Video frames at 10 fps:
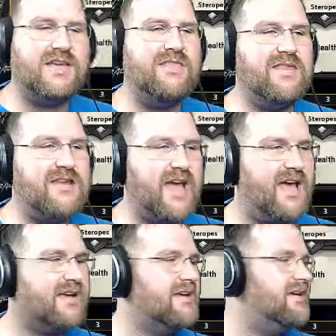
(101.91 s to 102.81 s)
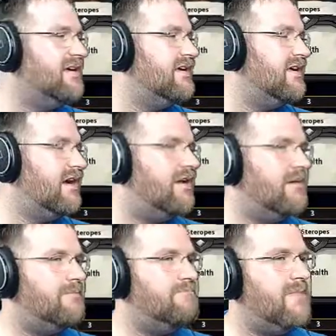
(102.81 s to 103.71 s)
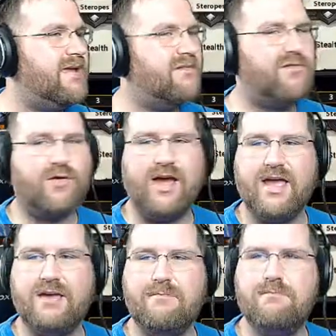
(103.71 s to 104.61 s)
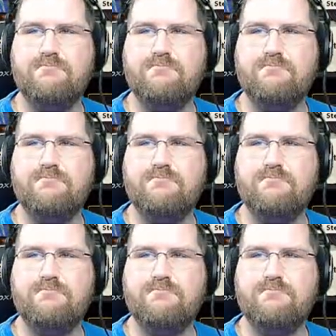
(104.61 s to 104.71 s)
in the deck, making for a